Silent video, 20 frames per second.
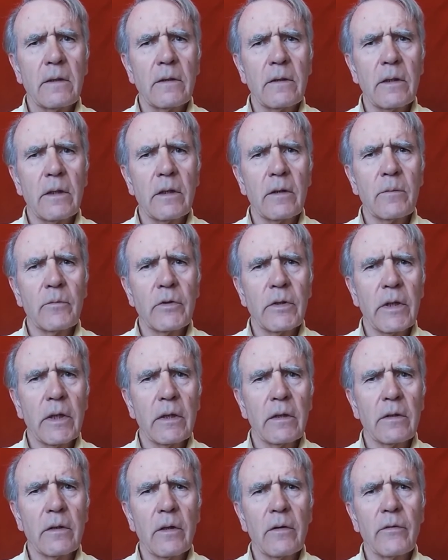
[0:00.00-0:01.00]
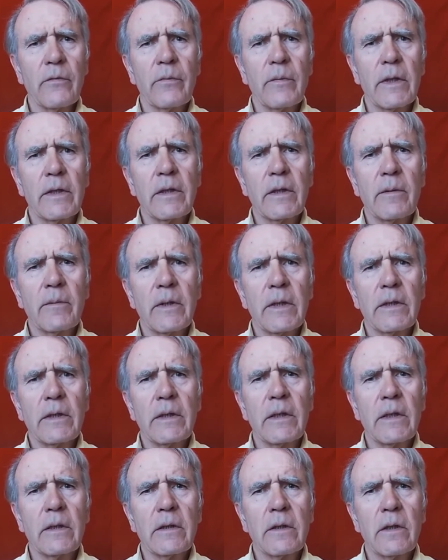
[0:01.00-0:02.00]
The object of
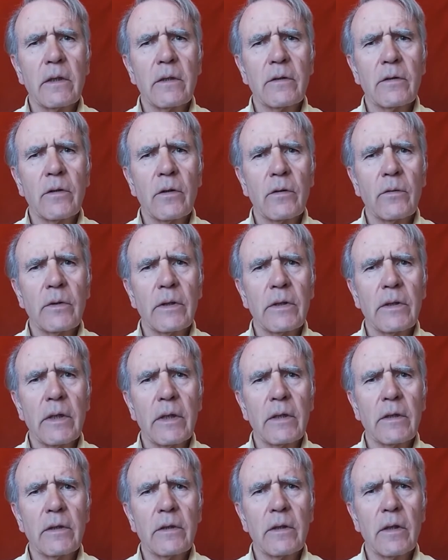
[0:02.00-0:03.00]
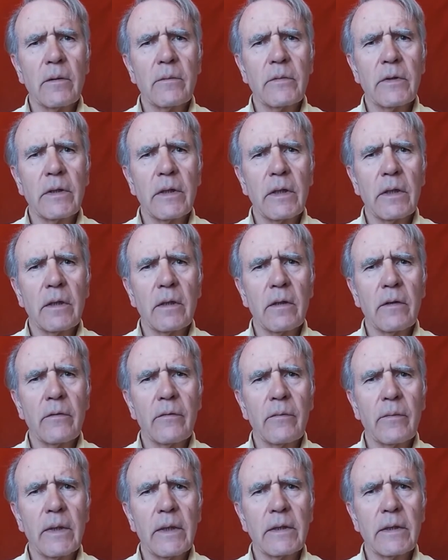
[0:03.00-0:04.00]
mathematics also retains something
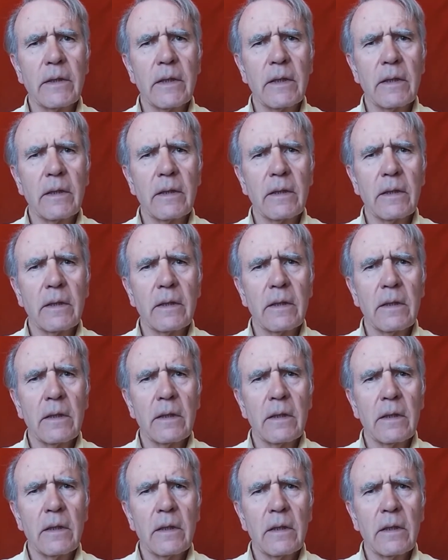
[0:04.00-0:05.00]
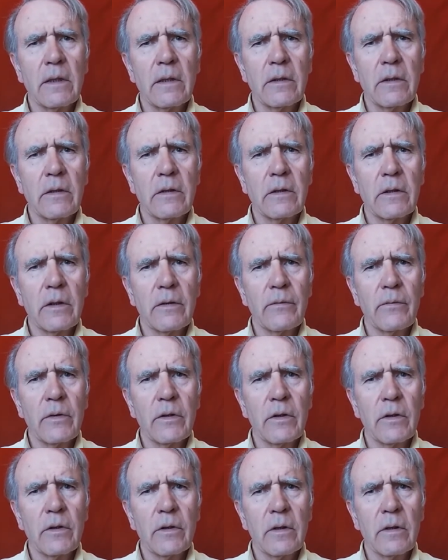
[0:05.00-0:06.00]
of matter in its
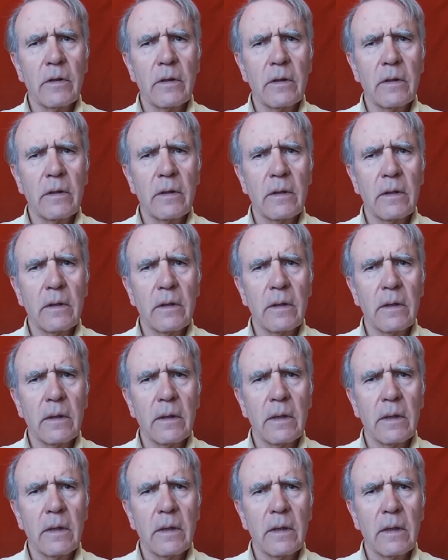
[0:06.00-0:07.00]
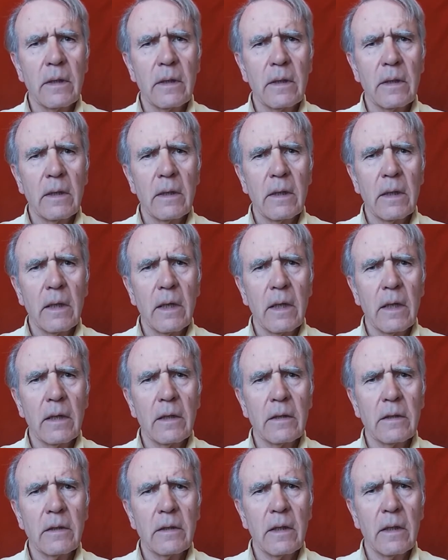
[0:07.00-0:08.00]
definition,
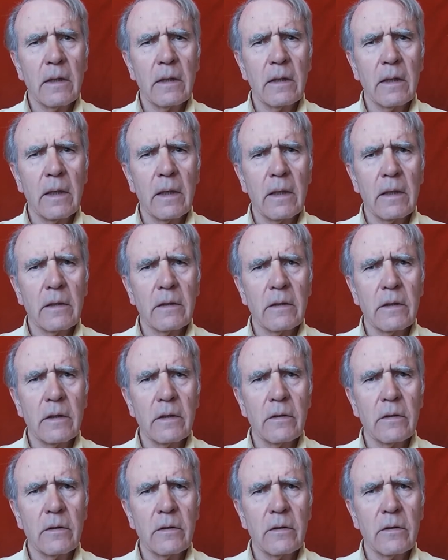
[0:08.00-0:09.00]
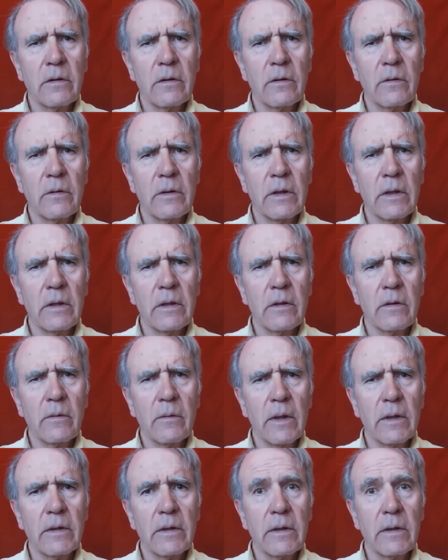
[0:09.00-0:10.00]
as it studies
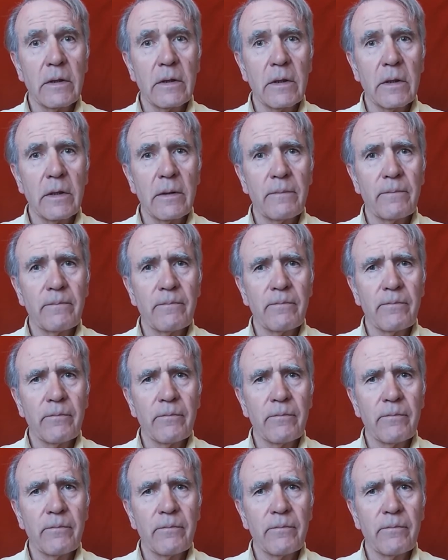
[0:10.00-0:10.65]
quantity,